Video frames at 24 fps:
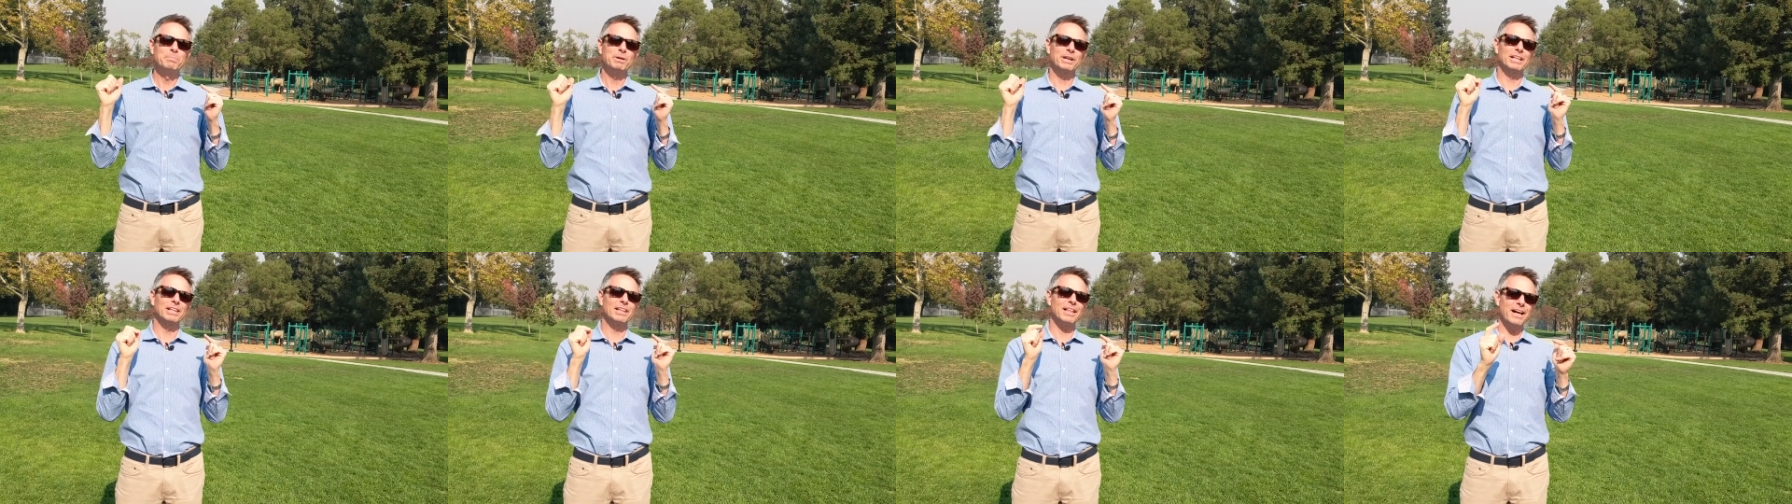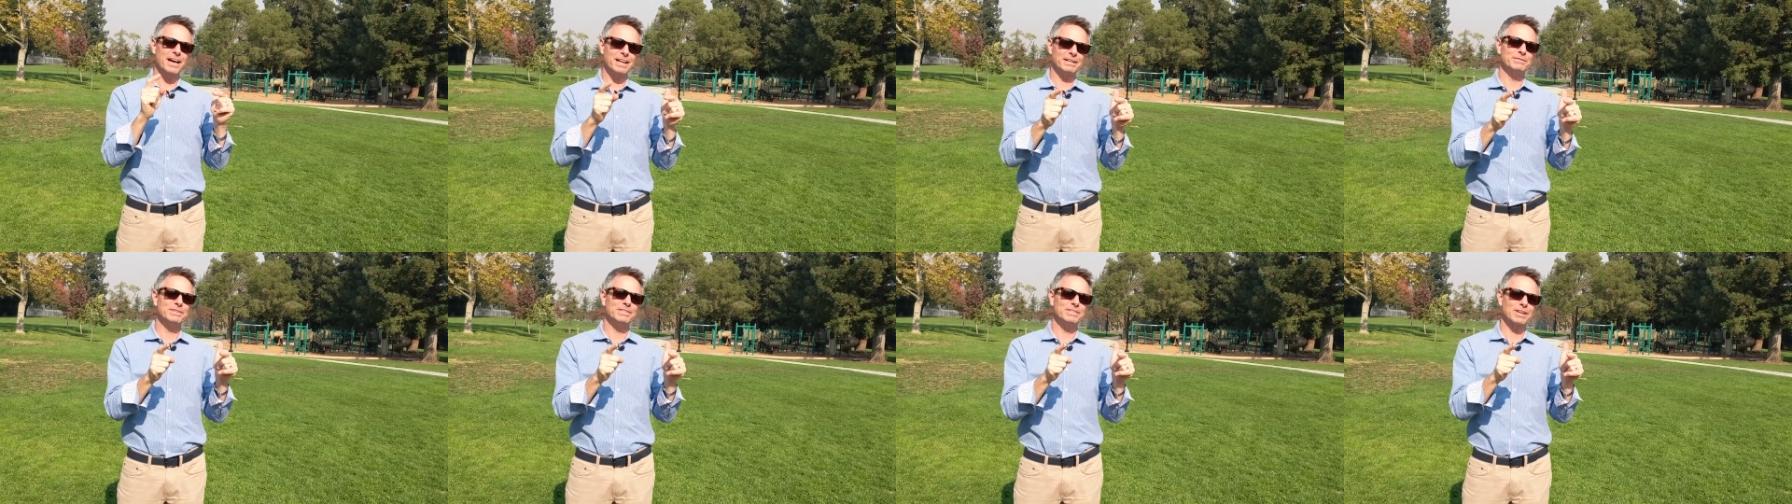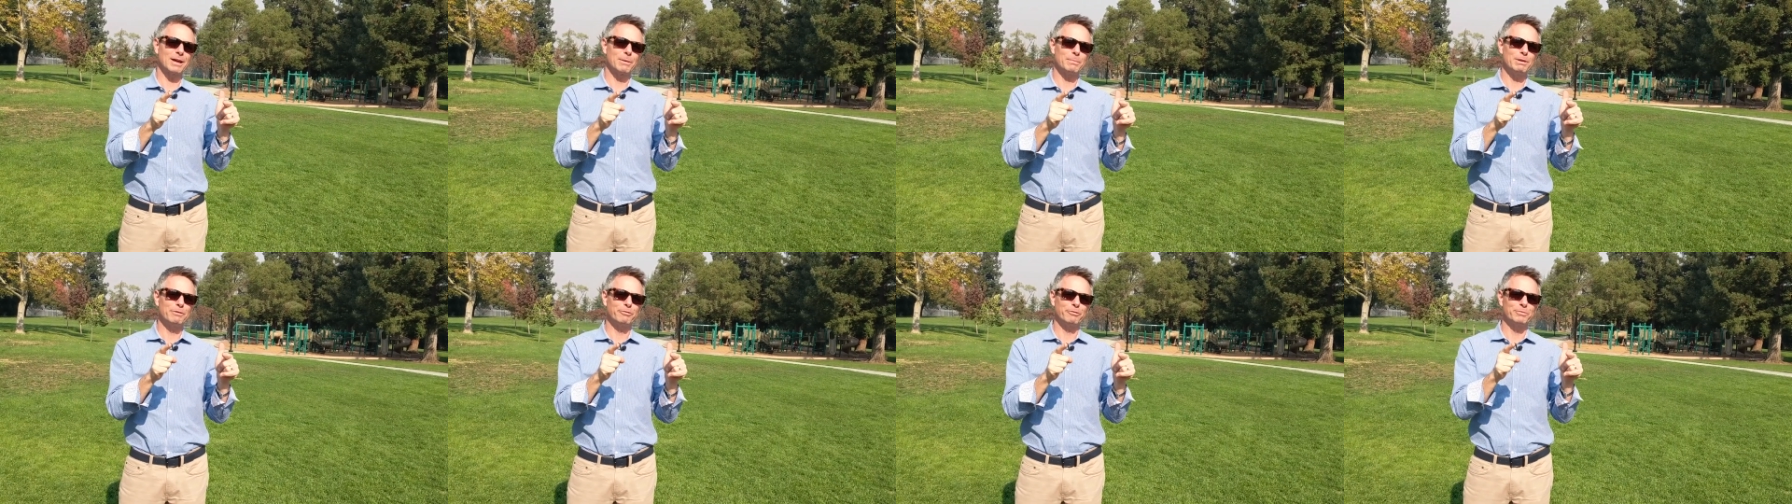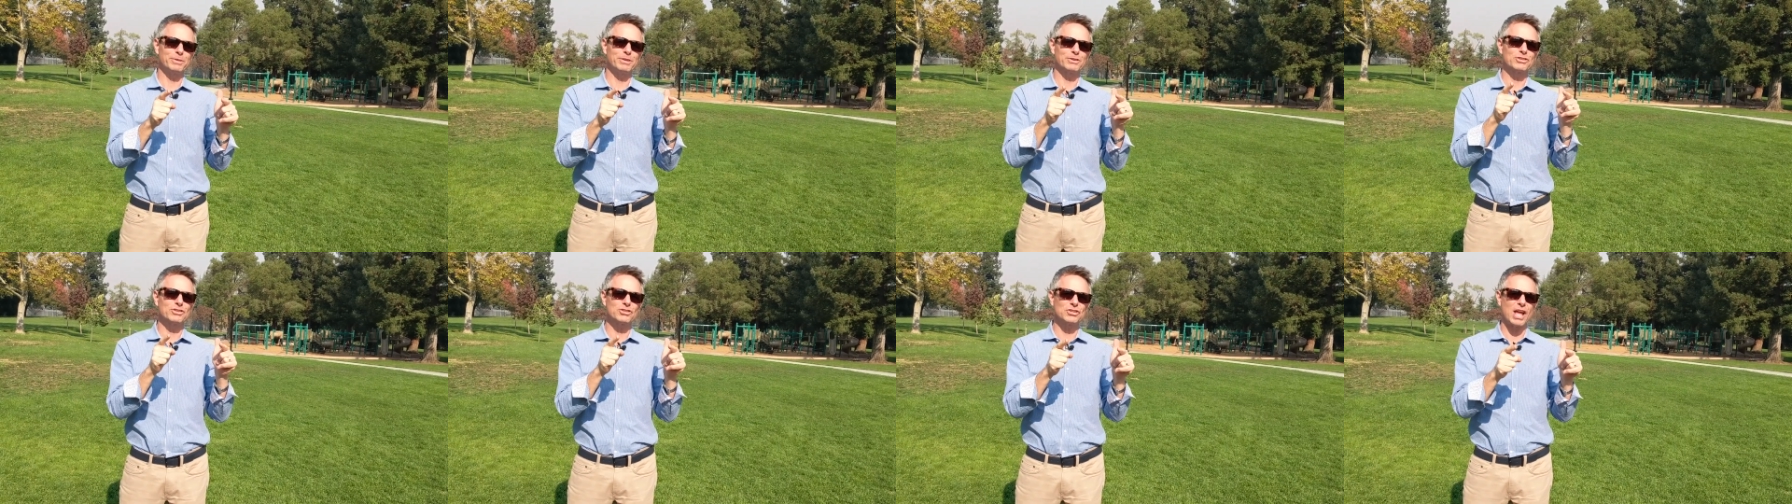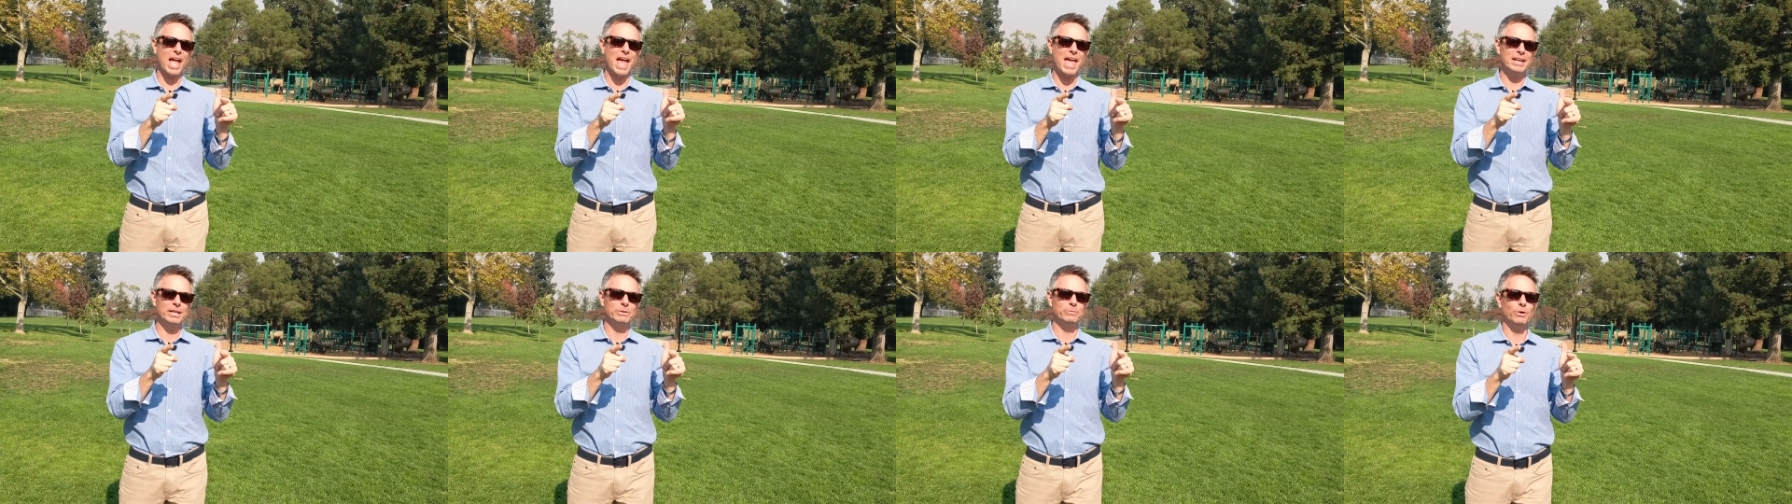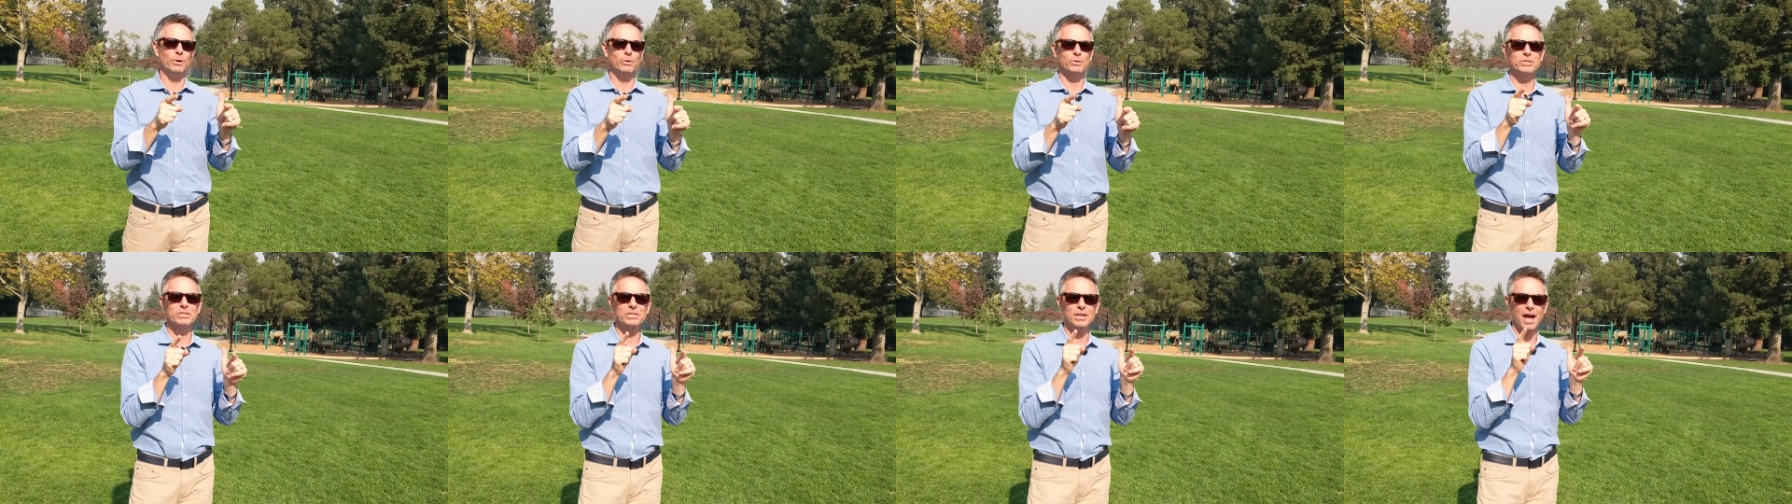but a lot of us come in from the Shannon
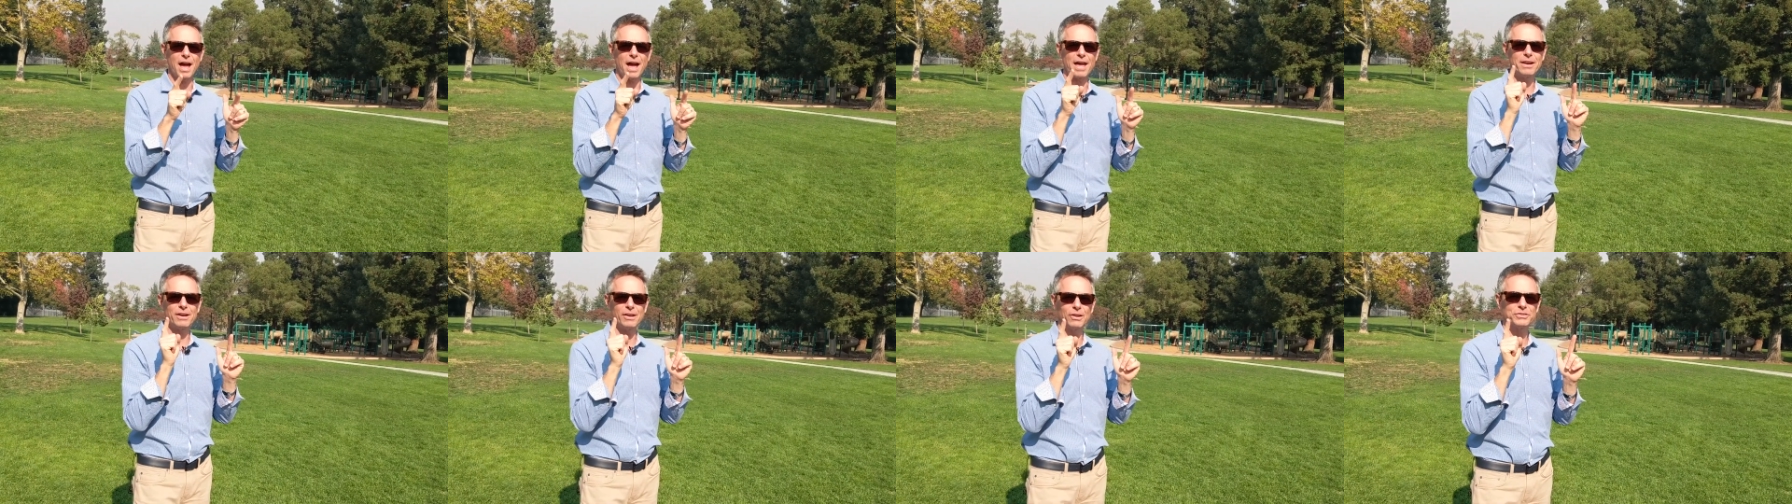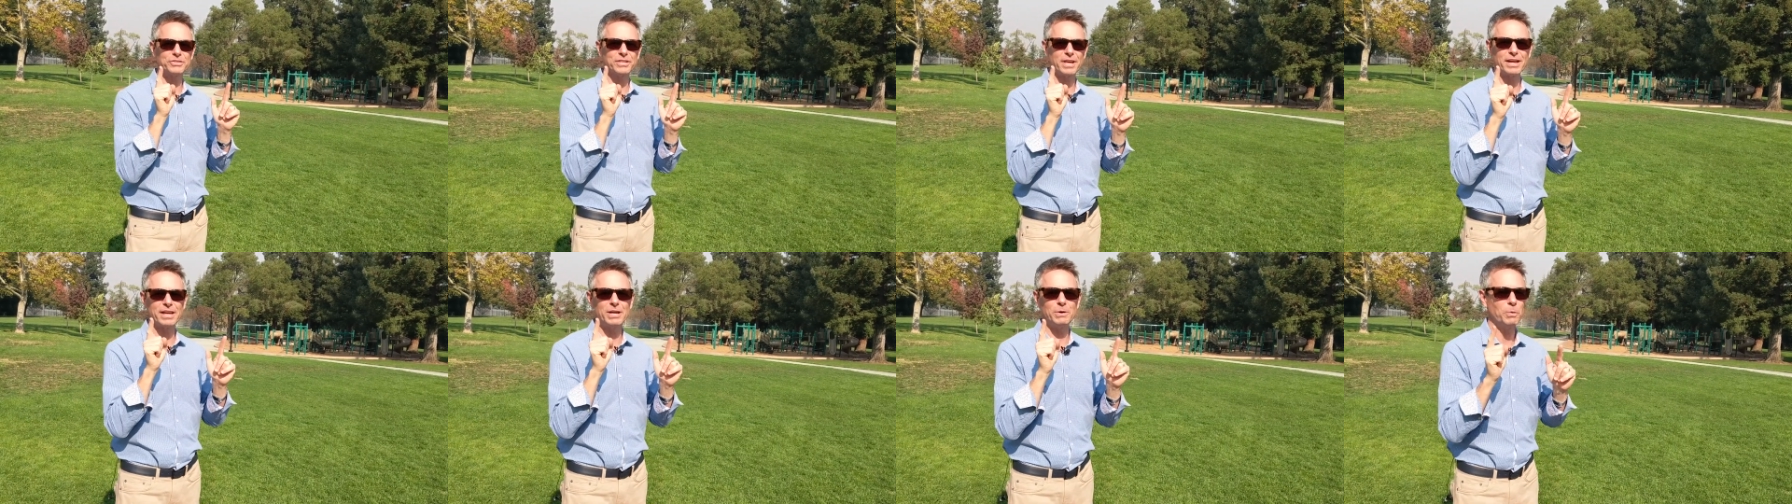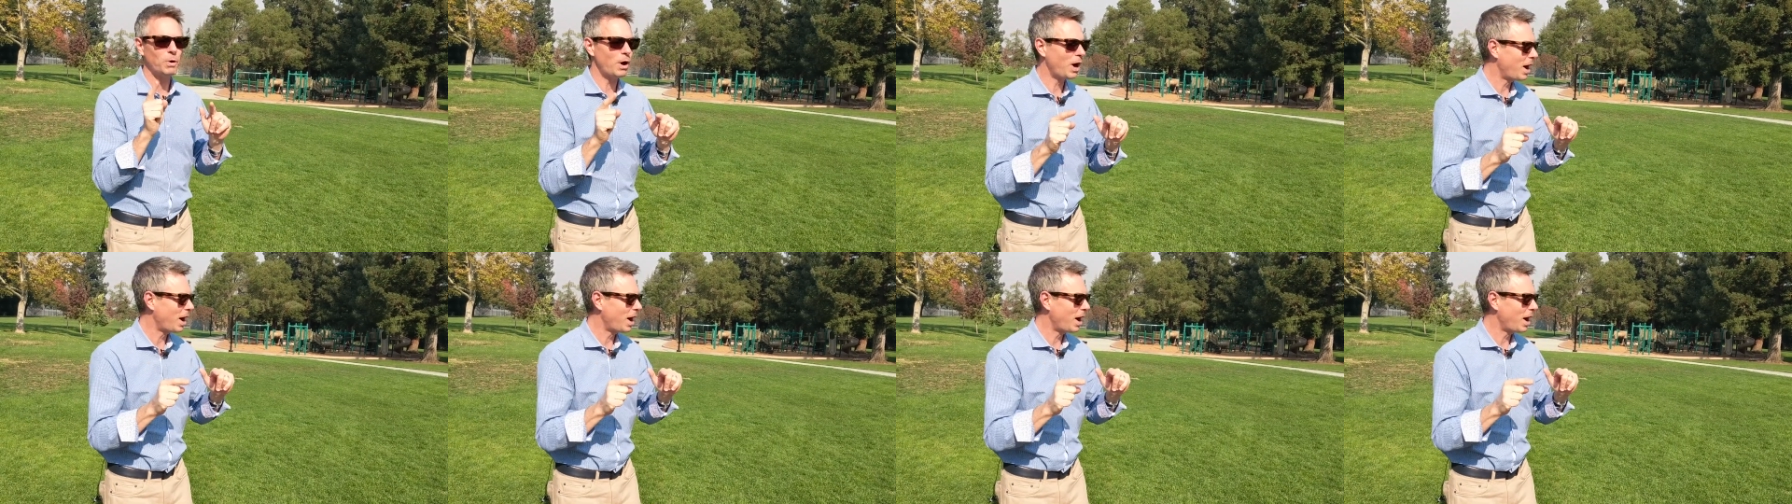Road side, and I'll tell you